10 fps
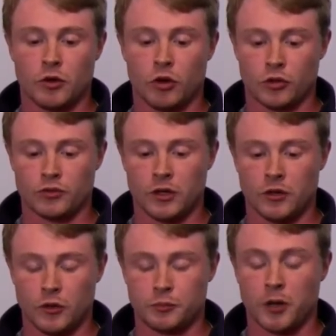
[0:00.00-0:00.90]
or
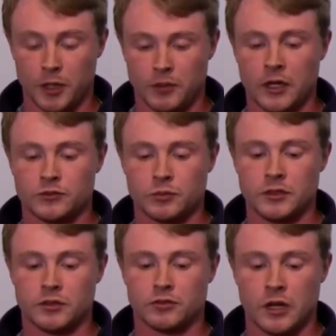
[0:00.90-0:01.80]
those pipelines would
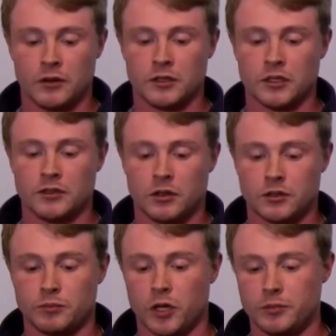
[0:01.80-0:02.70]
be grounded
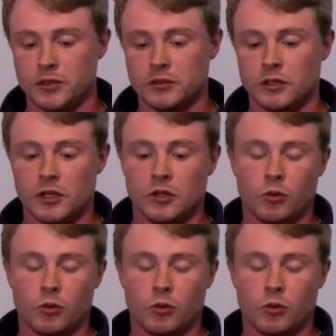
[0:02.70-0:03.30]
conductive piping